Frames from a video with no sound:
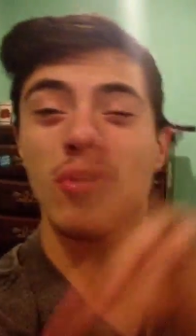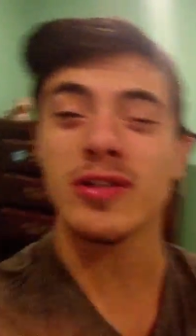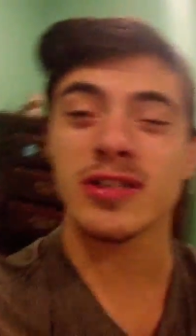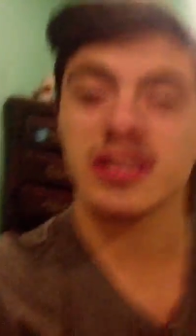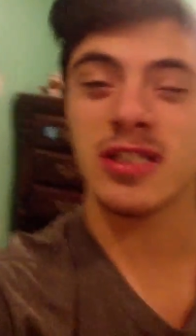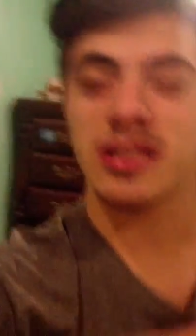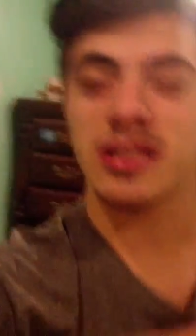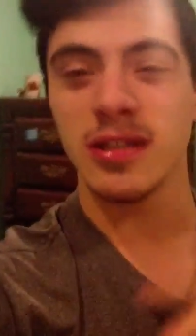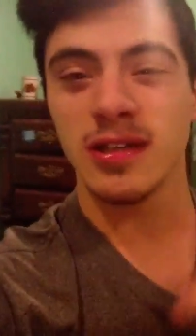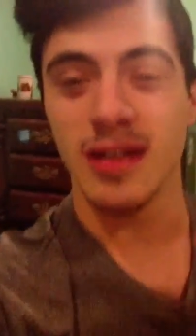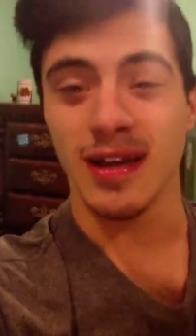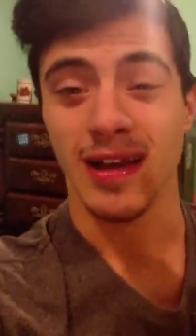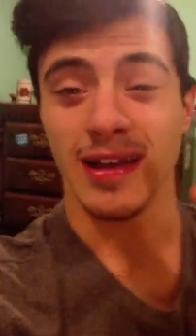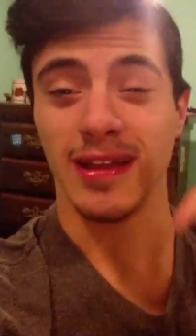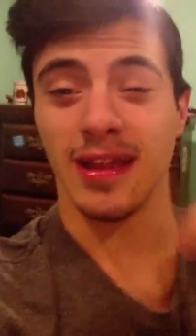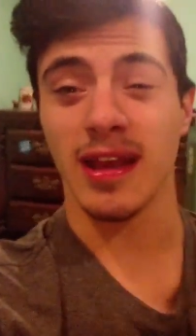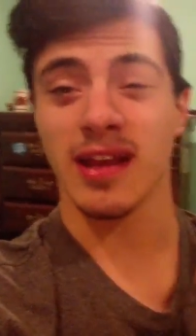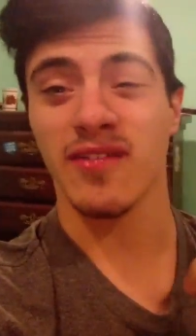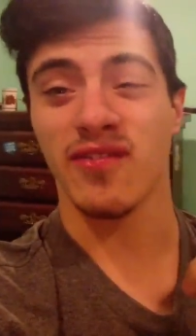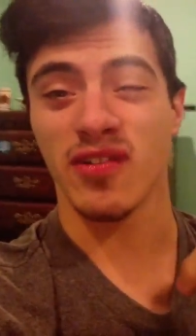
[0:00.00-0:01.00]
dudes in
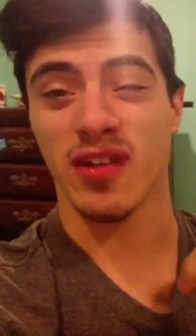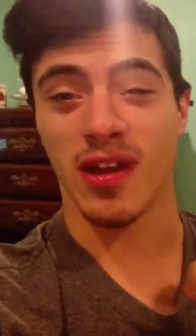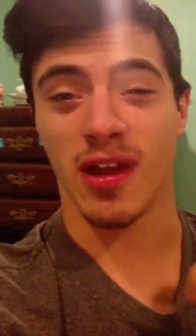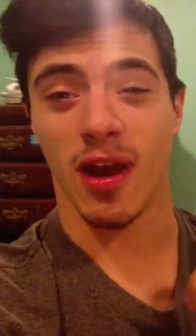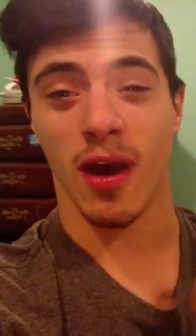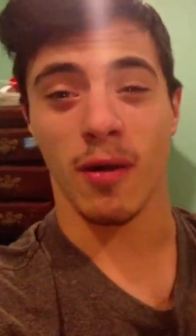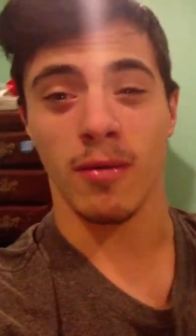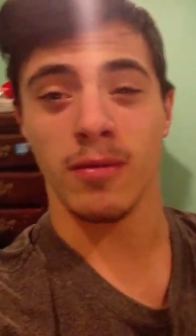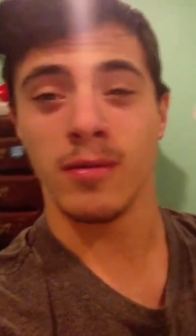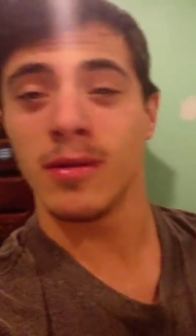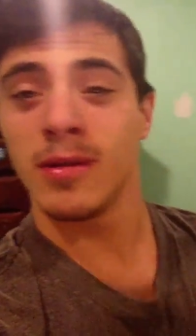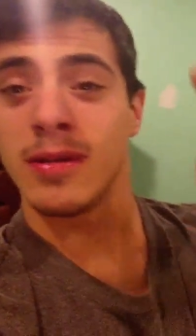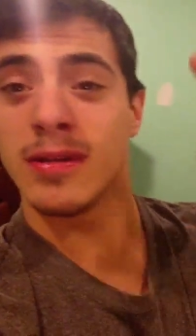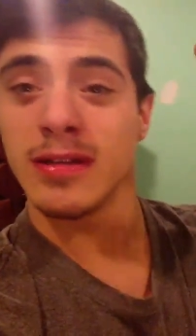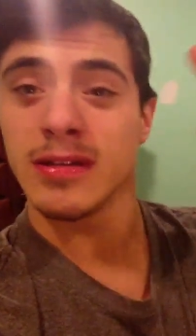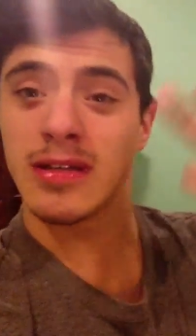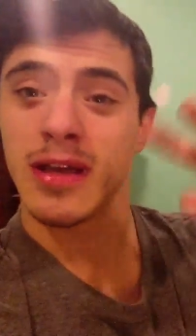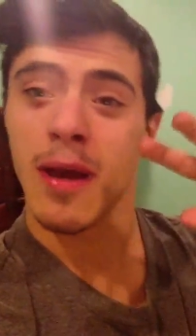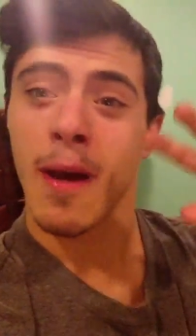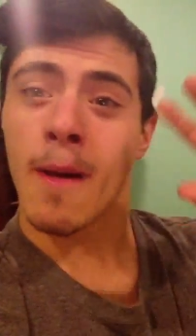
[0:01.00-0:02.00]
the next video.
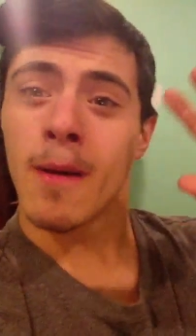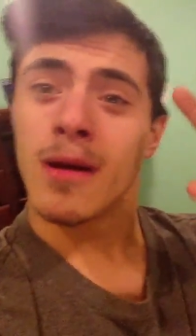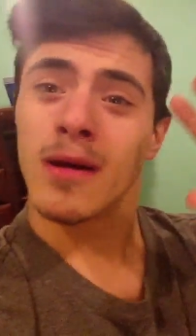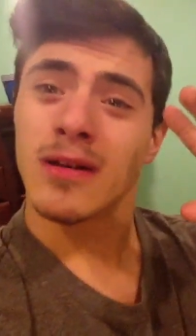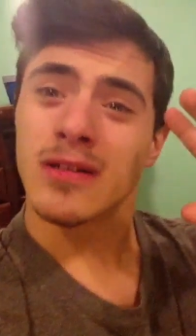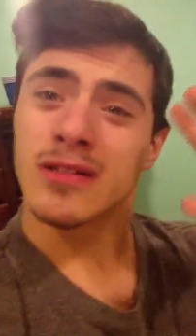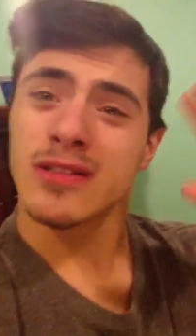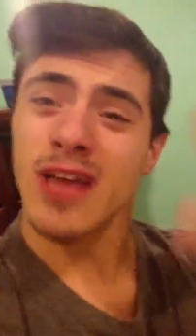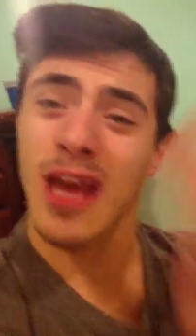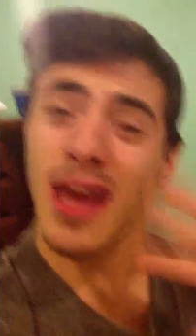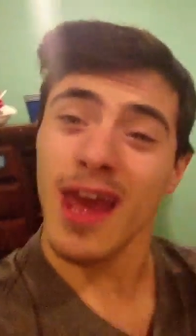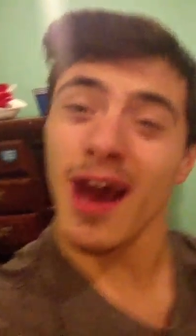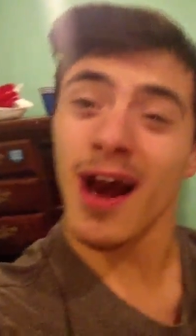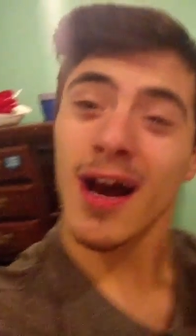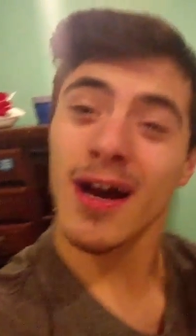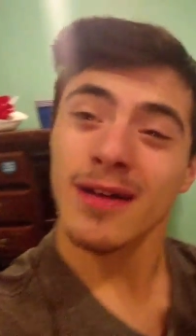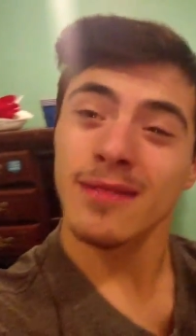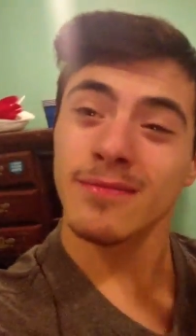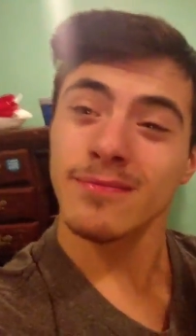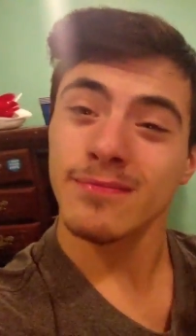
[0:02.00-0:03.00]
See
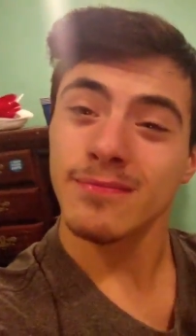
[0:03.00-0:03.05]
ya!